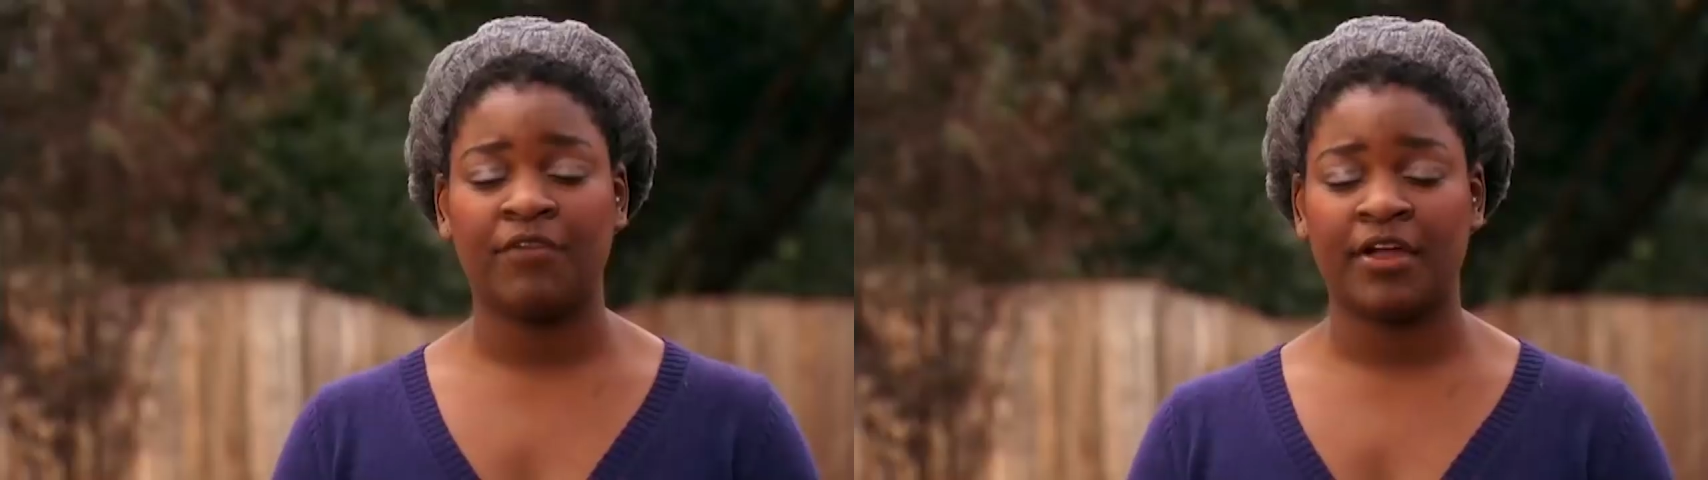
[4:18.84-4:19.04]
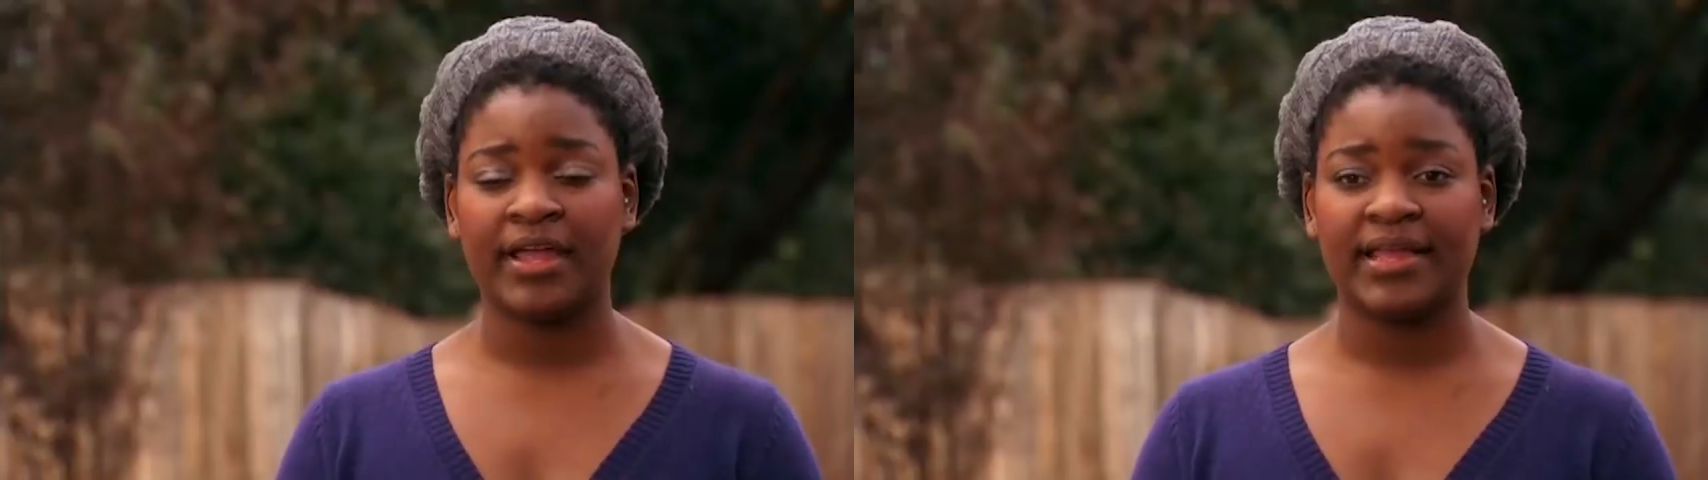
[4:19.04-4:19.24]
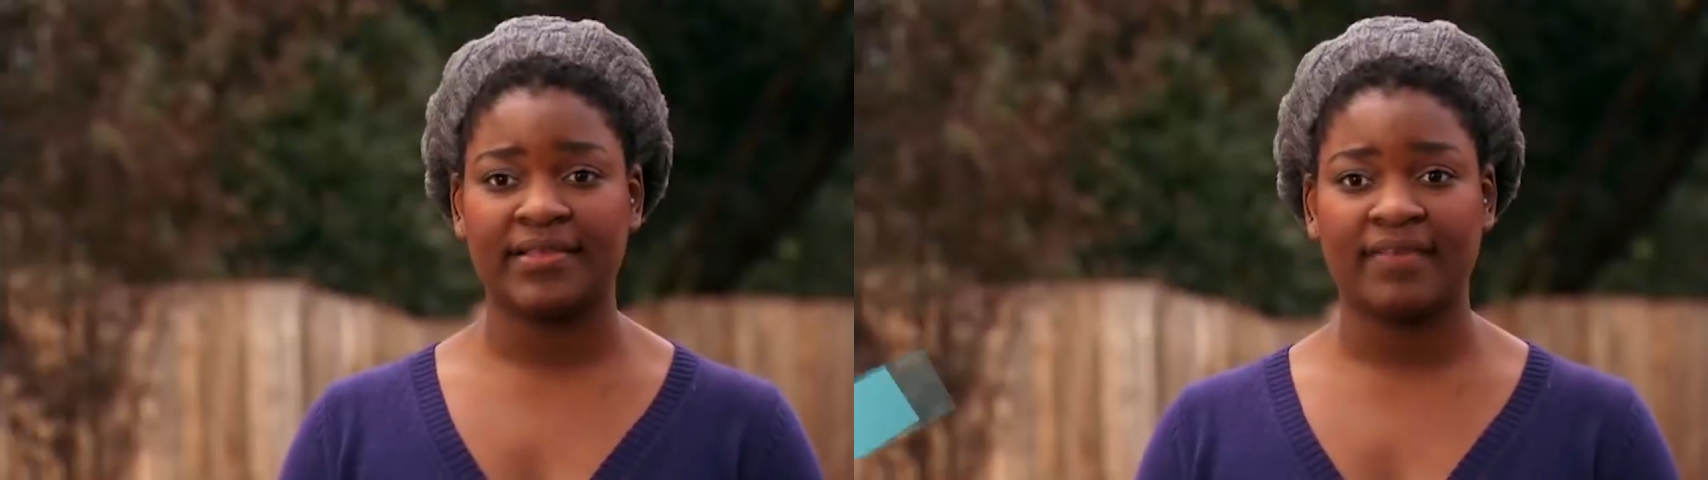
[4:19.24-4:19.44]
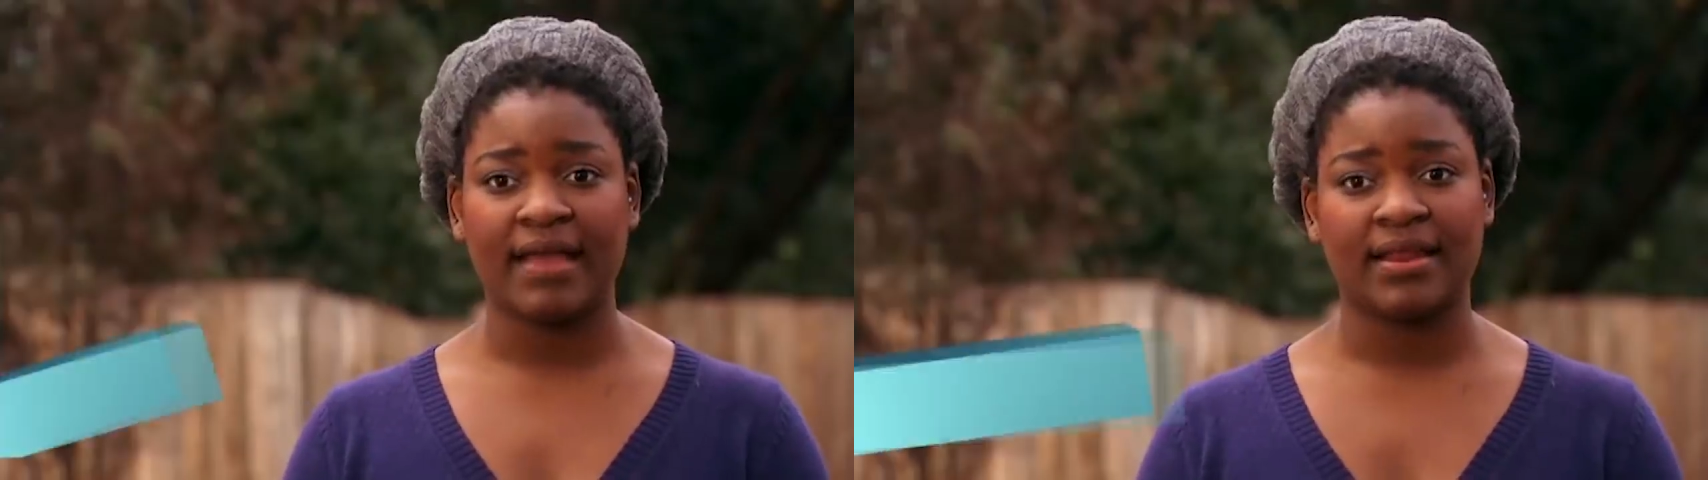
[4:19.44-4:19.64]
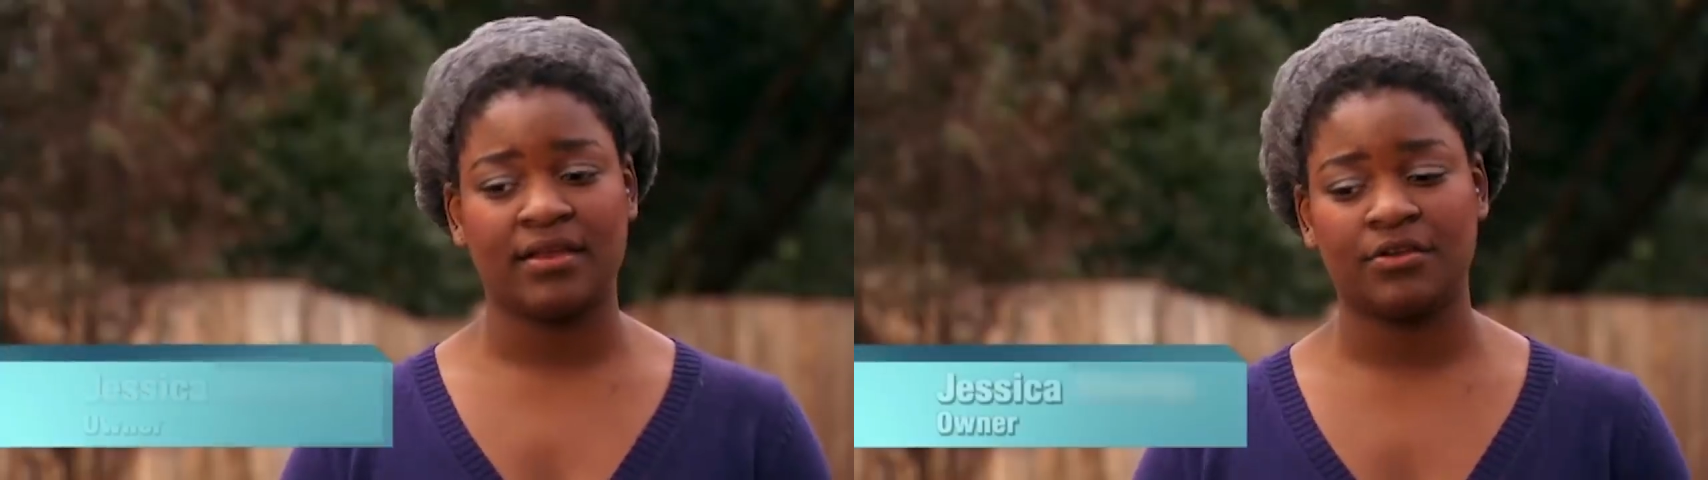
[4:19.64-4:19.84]
was very
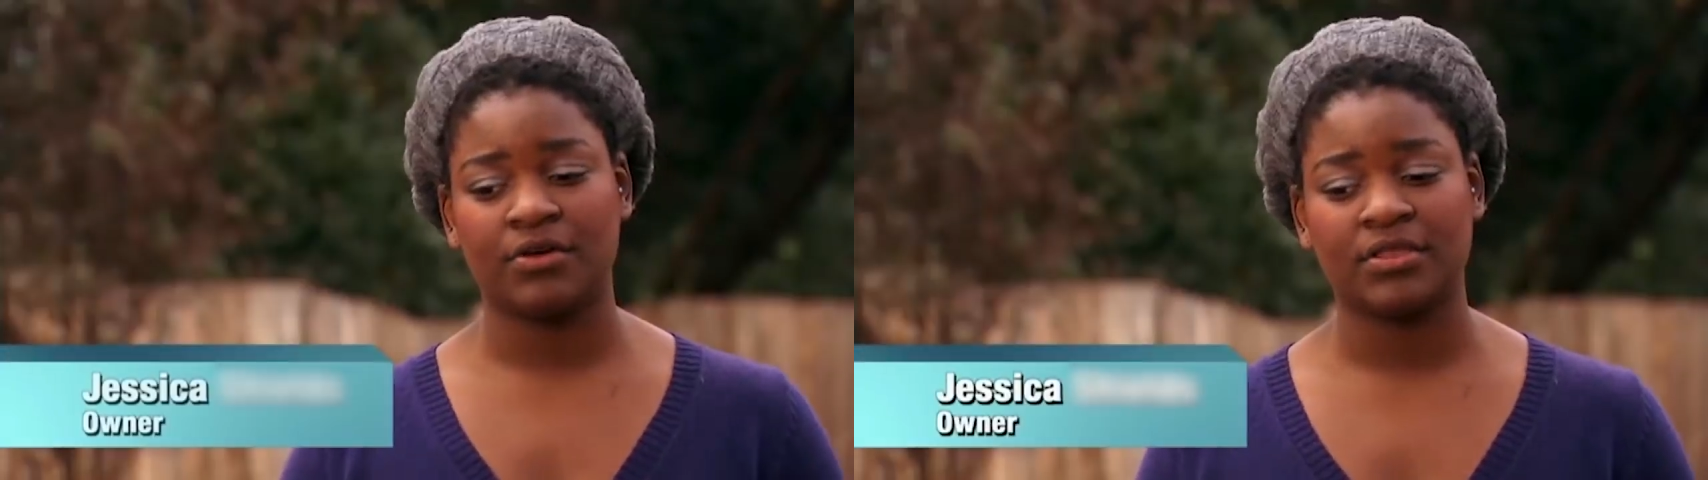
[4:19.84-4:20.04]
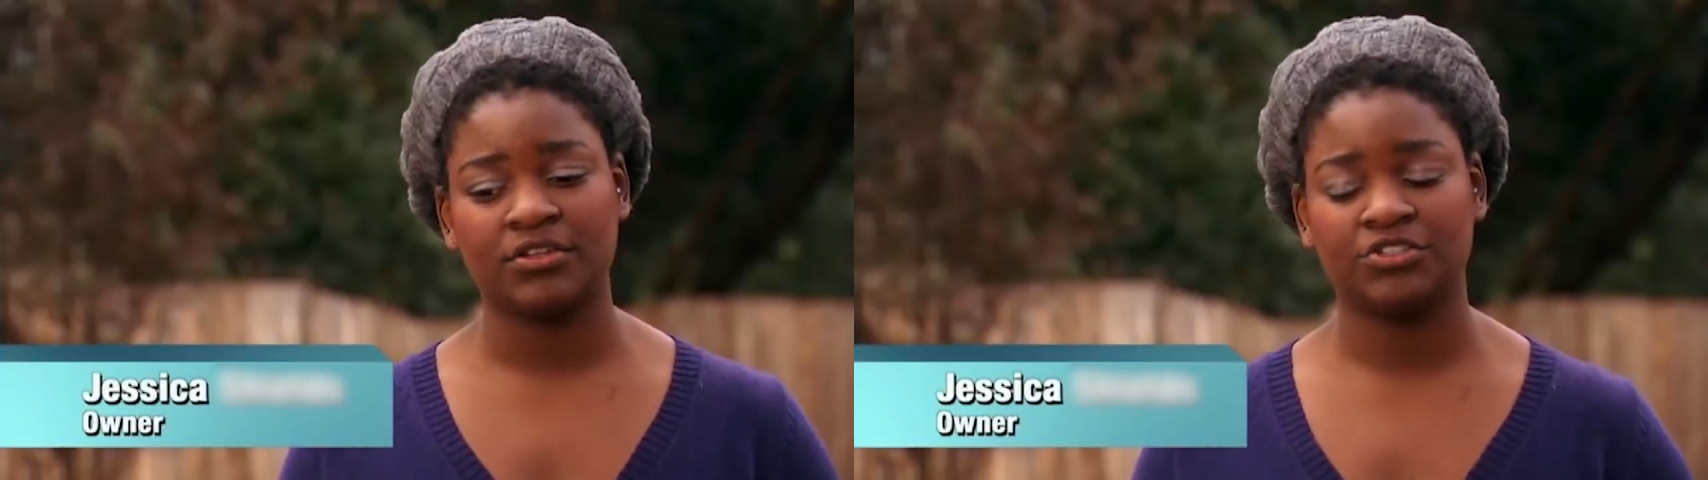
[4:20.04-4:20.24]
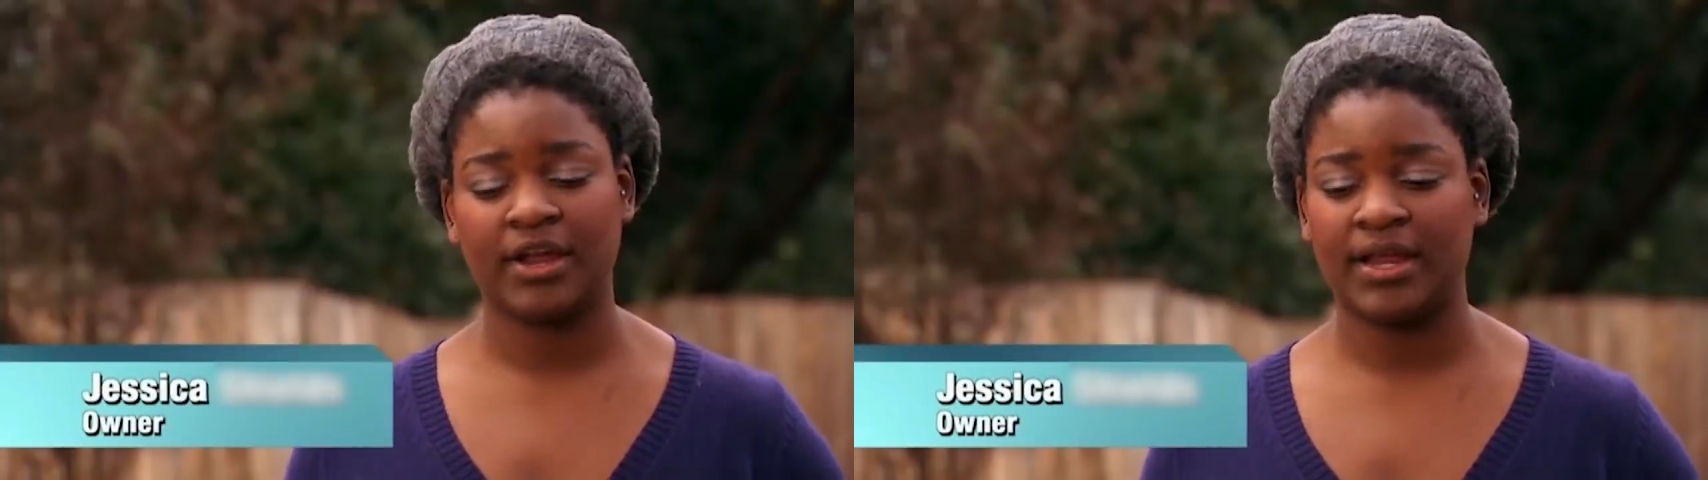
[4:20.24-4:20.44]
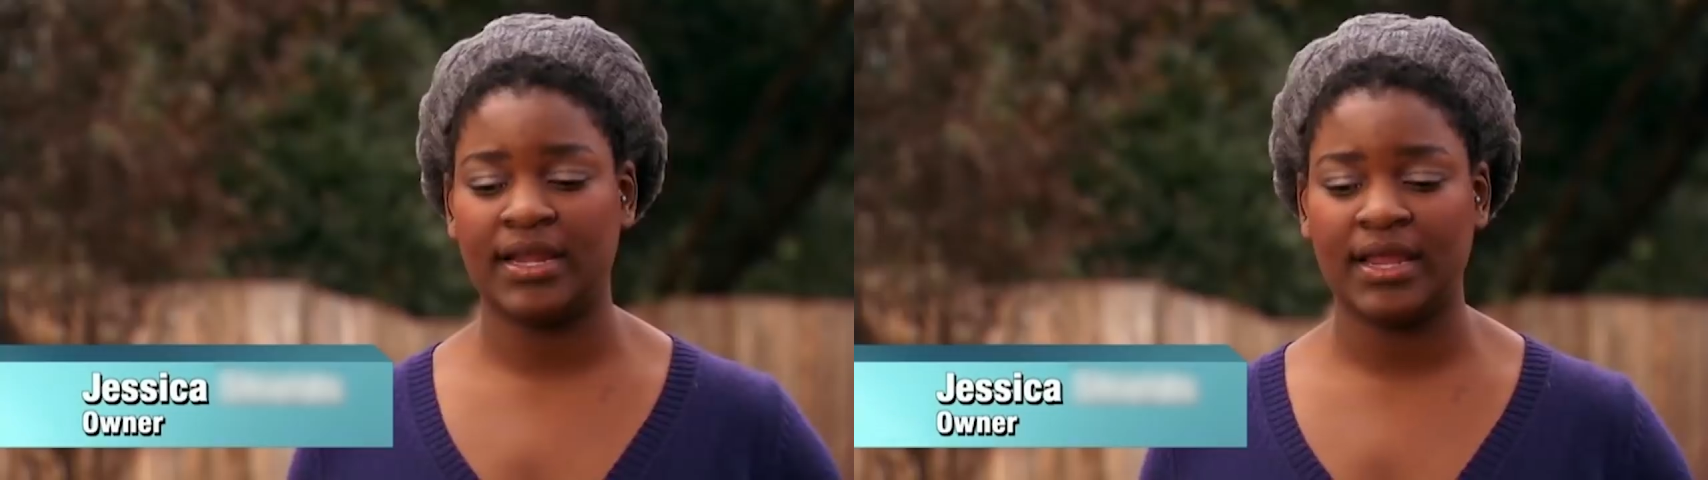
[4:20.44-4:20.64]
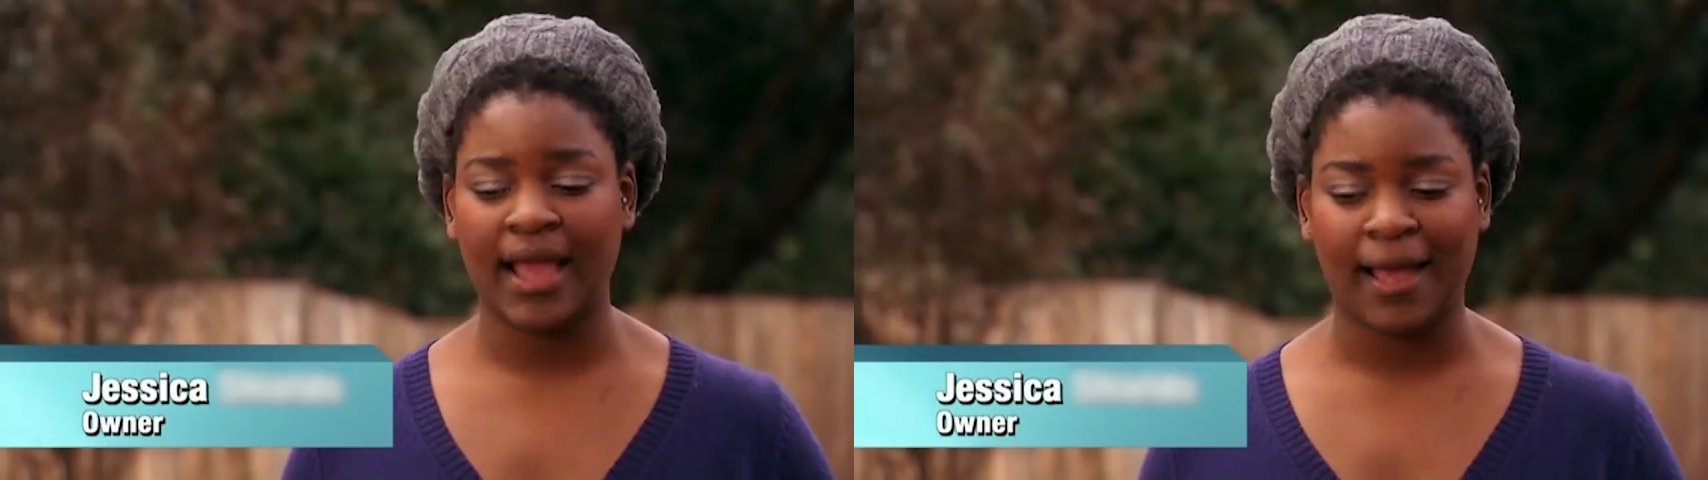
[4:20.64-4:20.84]
excited during the
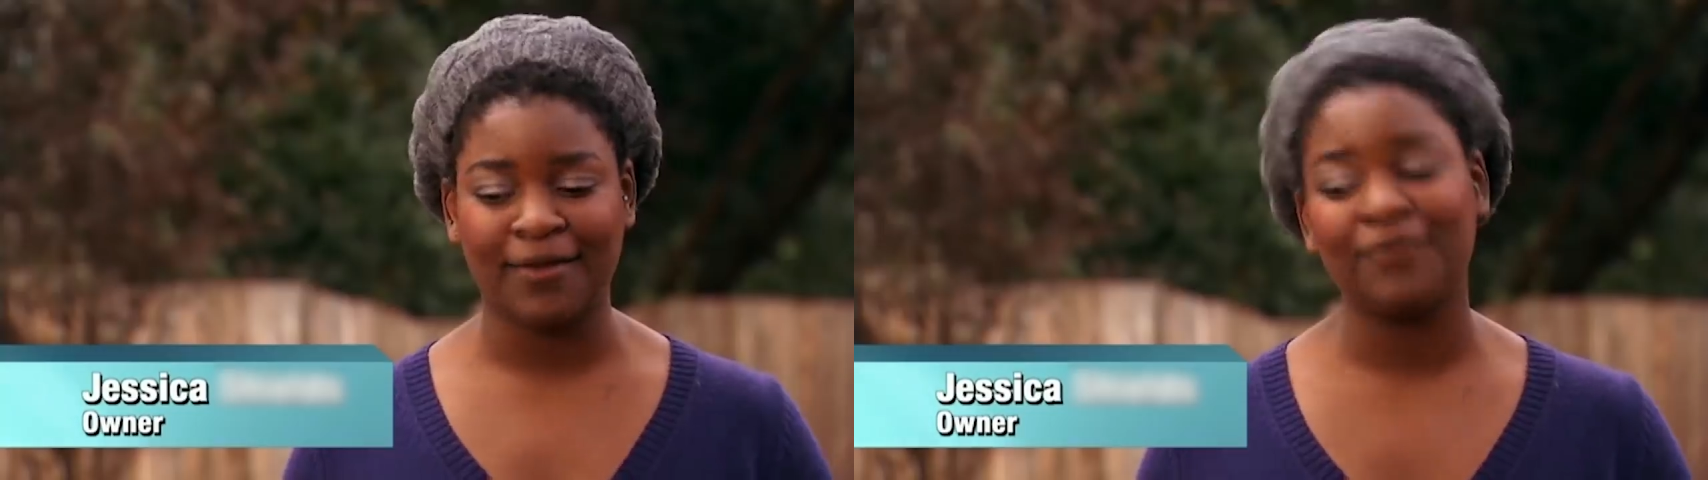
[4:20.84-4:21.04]
training.